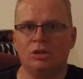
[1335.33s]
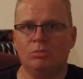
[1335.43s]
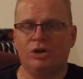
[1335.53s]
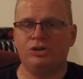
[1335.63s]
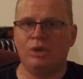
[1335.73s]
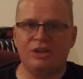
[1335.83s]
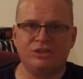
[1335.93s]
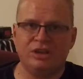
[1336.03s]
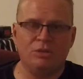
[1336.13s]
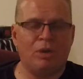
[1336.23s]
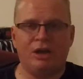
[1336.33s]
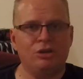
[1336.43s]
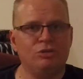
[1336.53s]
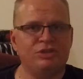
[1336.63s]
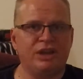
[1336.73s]
But you ask anybody
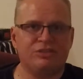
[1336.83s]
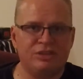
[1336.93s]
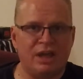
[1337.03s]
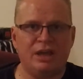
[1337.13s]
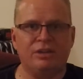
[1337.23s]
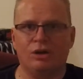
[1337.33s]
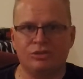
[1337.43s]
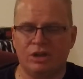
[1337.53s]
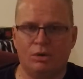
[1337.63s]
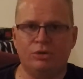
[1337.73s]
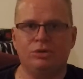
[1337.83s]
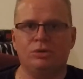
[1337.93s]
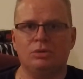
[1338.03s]
who's ex-gay, they'll tell you